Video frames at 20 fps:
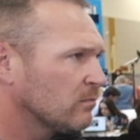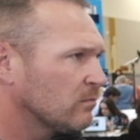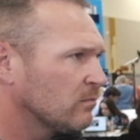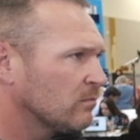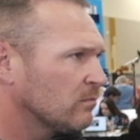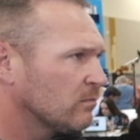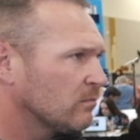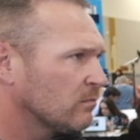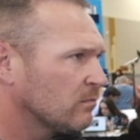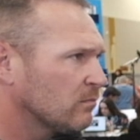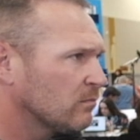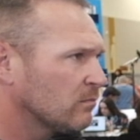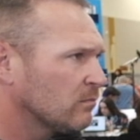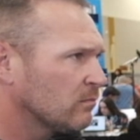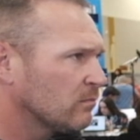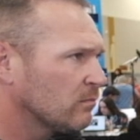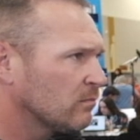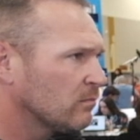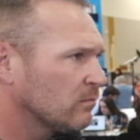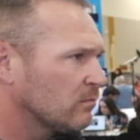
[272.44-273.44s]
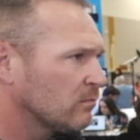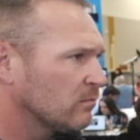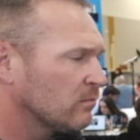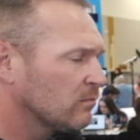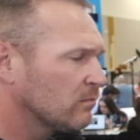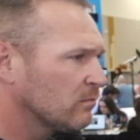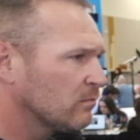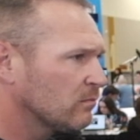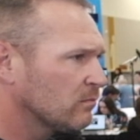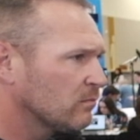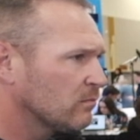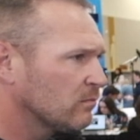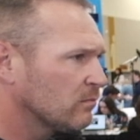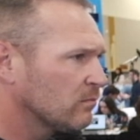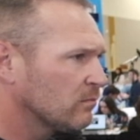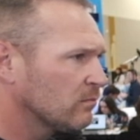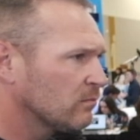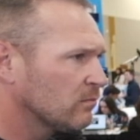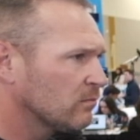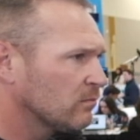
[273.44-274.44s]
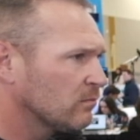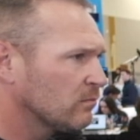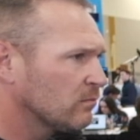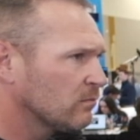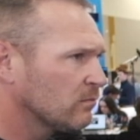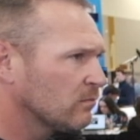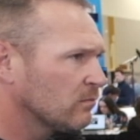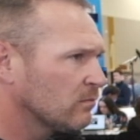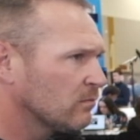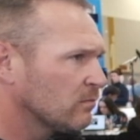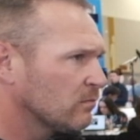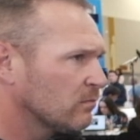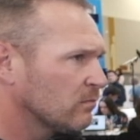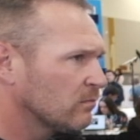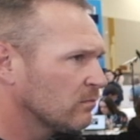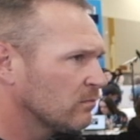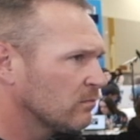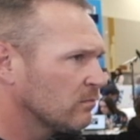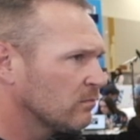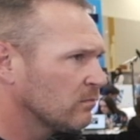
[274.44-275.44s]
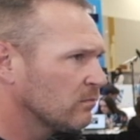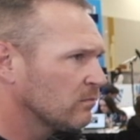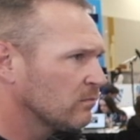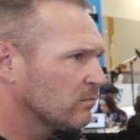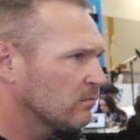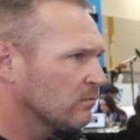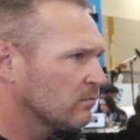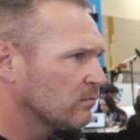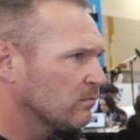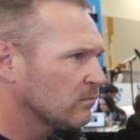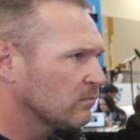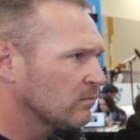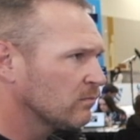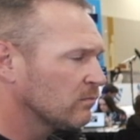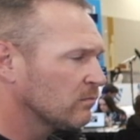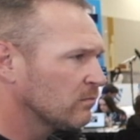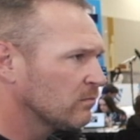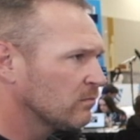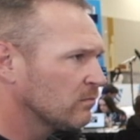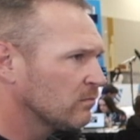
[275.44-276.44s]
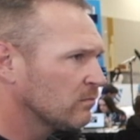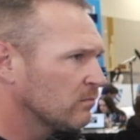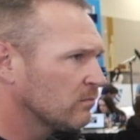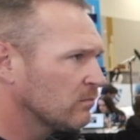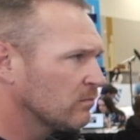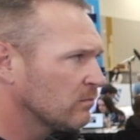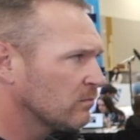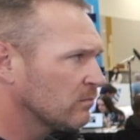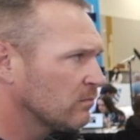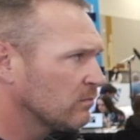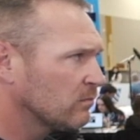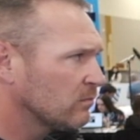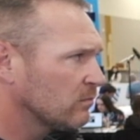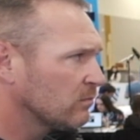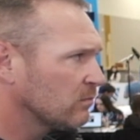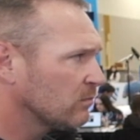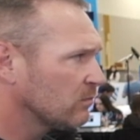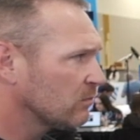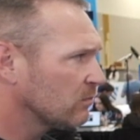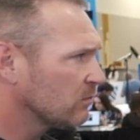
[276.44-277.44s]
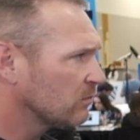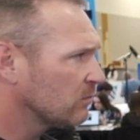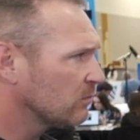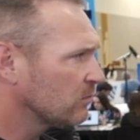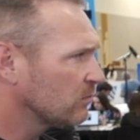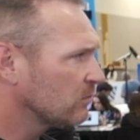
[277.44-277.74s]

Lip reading: (not speaking)